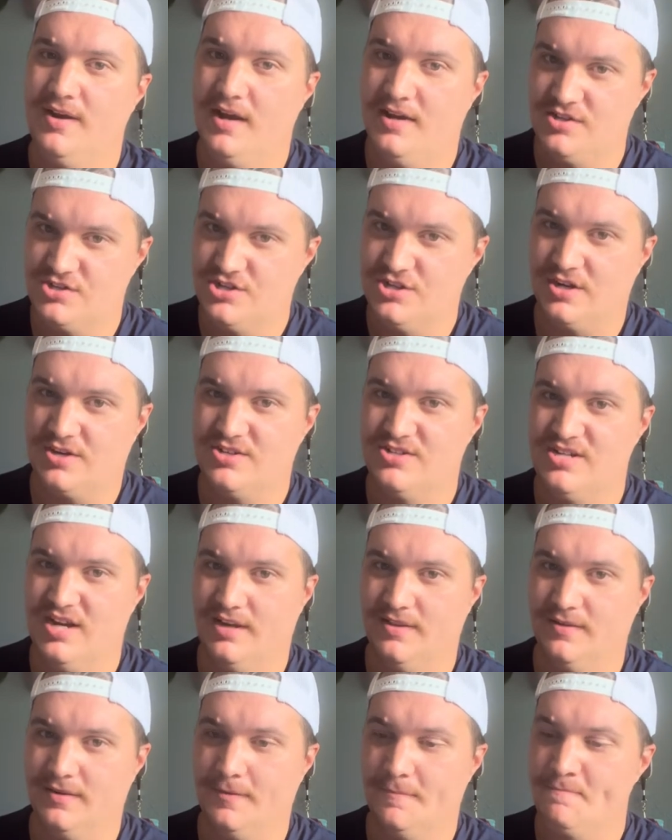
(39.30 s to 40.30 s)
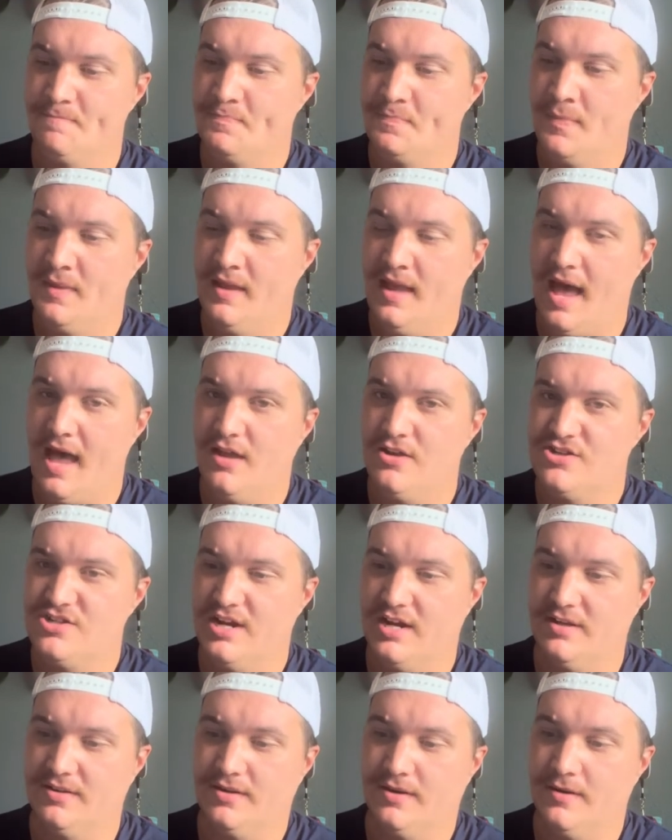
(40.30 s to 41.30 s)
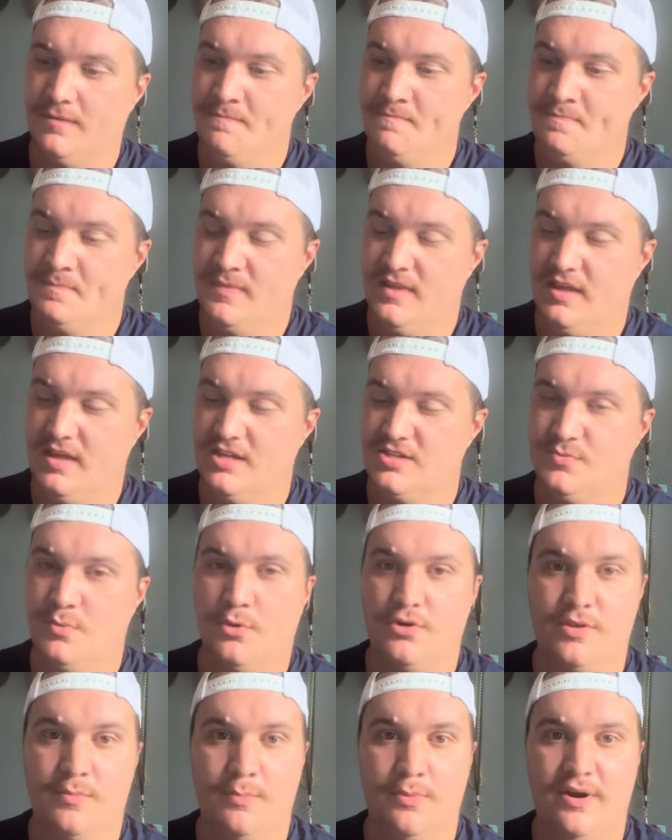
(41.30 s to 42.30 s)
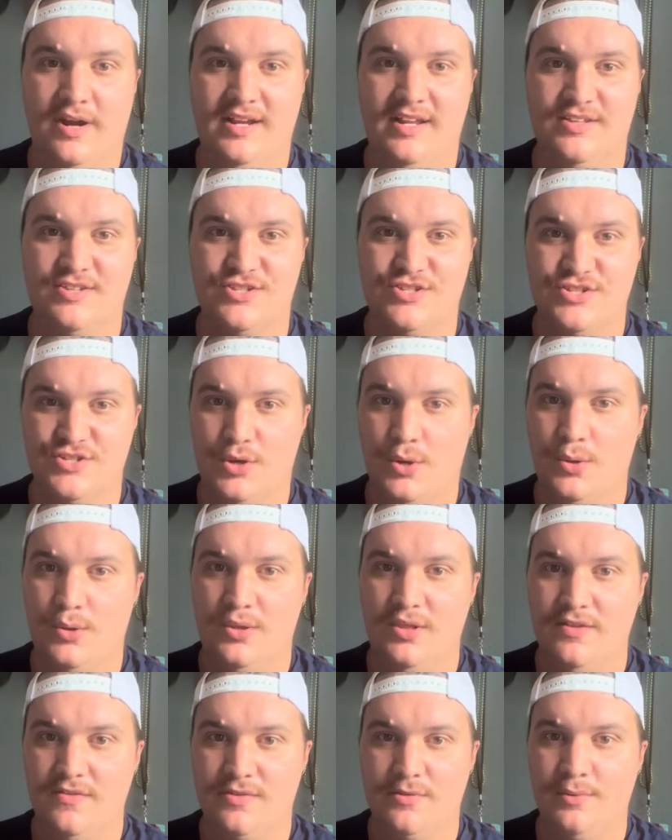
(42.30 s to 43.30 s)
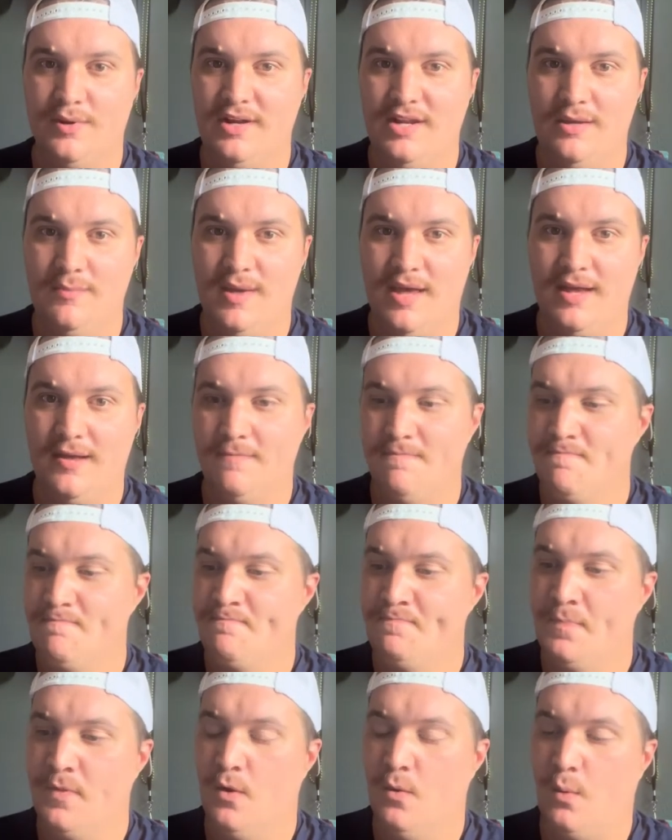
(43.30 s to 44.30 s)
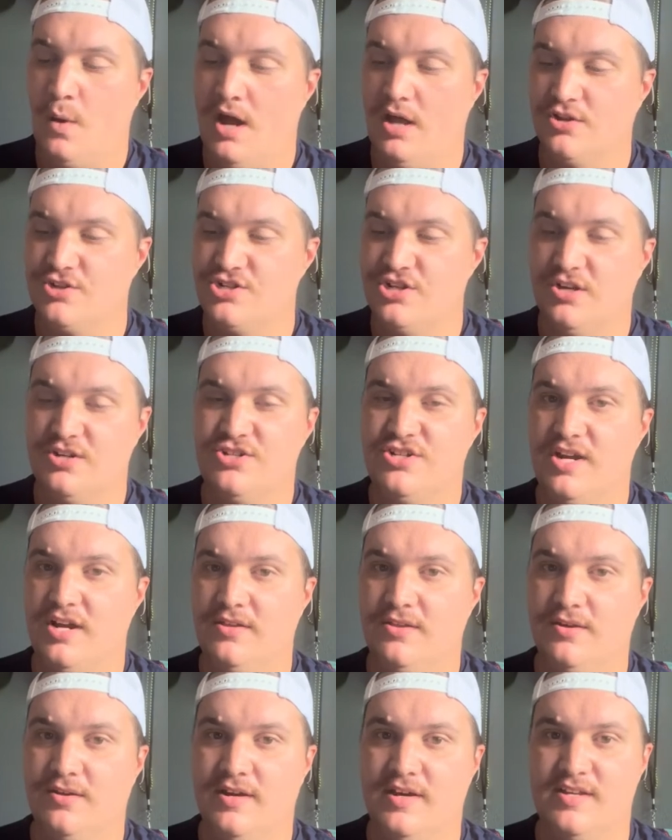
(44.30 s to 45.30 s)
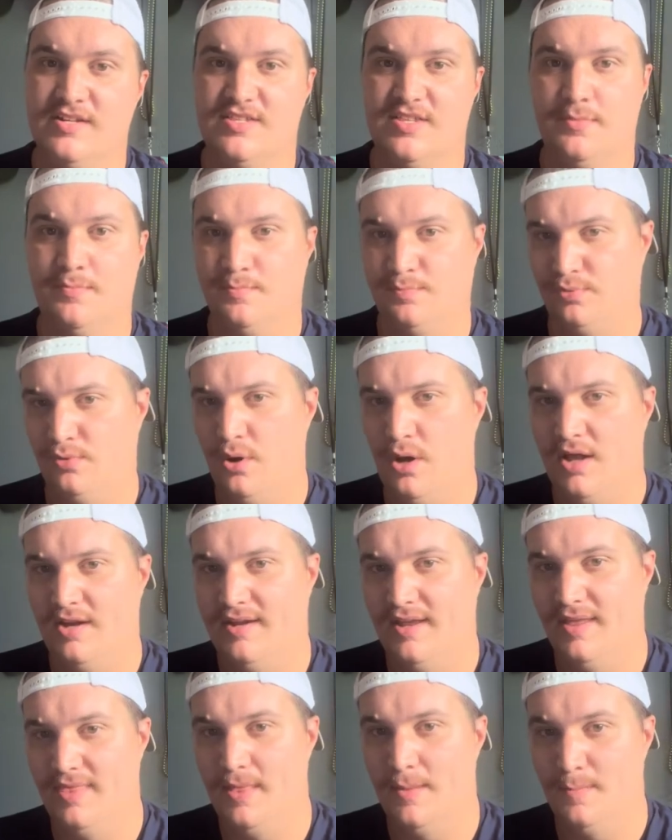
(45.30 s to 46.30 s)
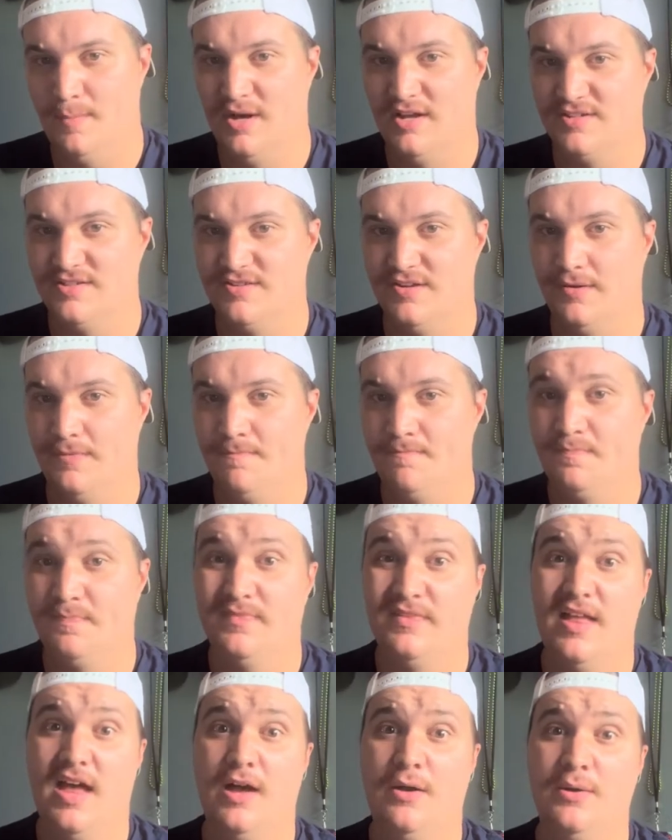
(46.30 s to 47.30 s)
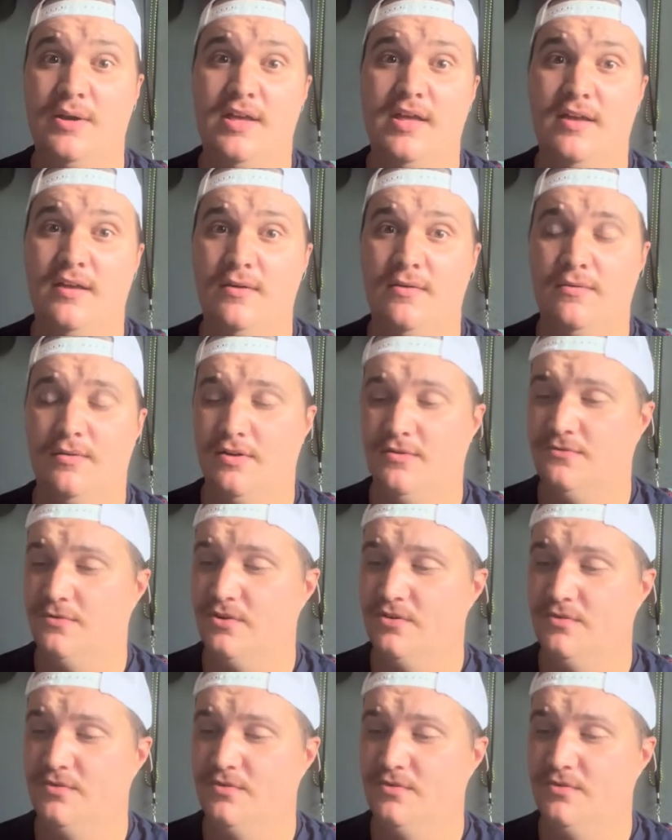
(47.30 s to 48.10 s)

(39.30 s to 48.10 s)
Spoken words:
Chuck Chandler. Hal Chandler is more the brain and soul of 3D Man, while Chuck Chandler is the brawn and the muscle. Now, if we're